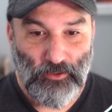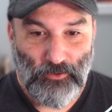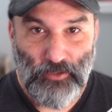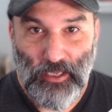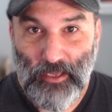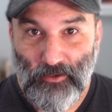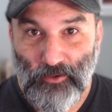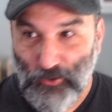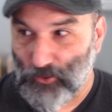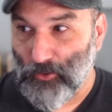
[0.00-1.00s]
you'll
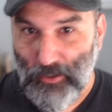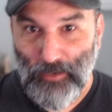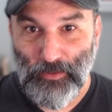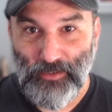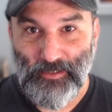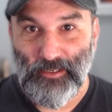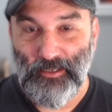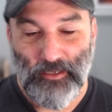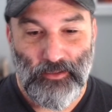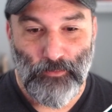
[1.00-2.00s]
get your
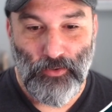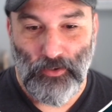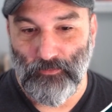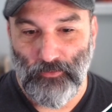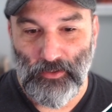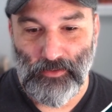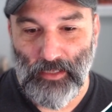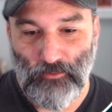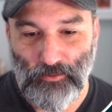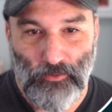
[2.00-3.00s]
NPC in the book for this
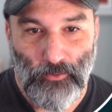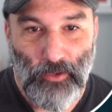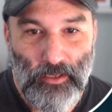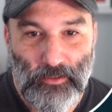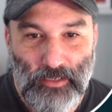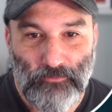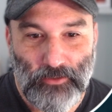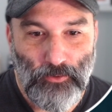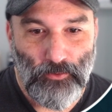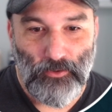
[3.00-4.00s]
level. So
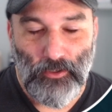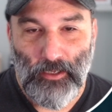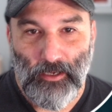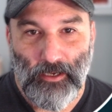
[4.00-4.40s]
definitely cool.